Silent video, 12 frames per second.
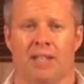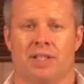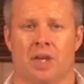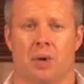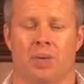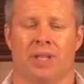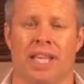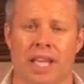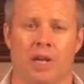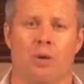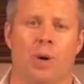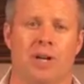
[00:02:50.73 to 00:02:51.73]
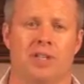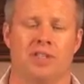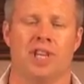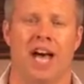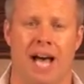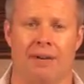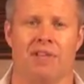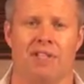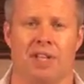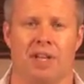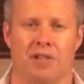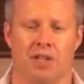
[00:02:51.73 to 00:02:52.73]
So leading questions
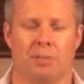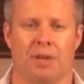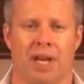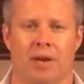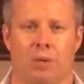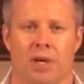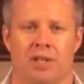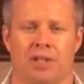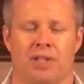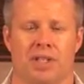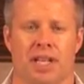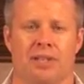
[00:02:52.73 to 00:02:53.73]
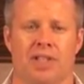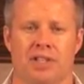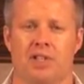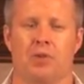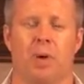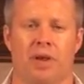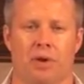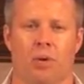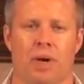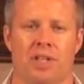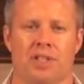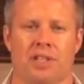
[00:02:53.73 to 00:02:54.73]
obviously are some kind of question that this is one of the
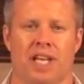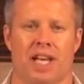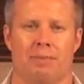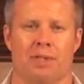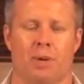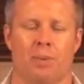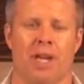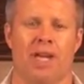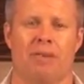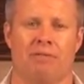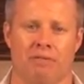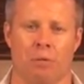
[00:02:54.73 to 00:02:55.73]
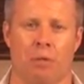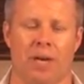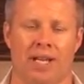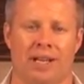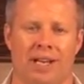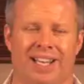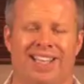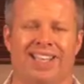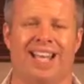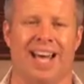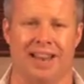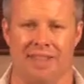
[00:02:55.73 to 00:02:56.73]
question types that we can avoid a
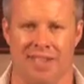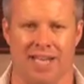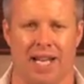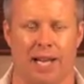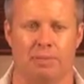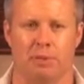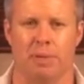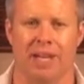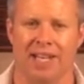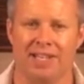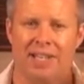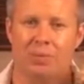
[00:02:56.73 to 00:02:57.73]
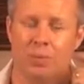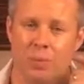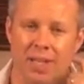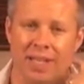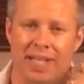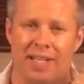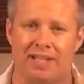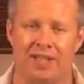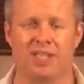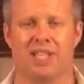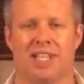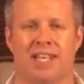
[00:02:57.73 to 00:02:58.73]
lot of the times because they really
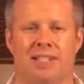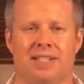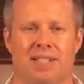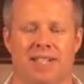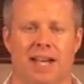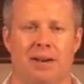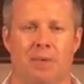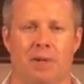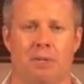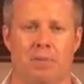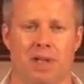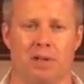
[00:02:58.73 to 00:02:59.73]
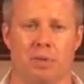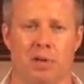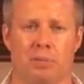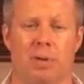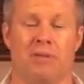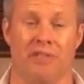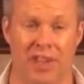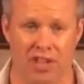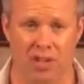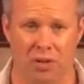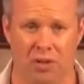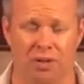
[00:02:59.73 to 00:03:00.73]
just tend to not really be the most
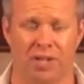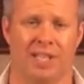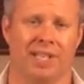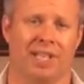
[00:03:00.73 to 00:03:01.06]
professional.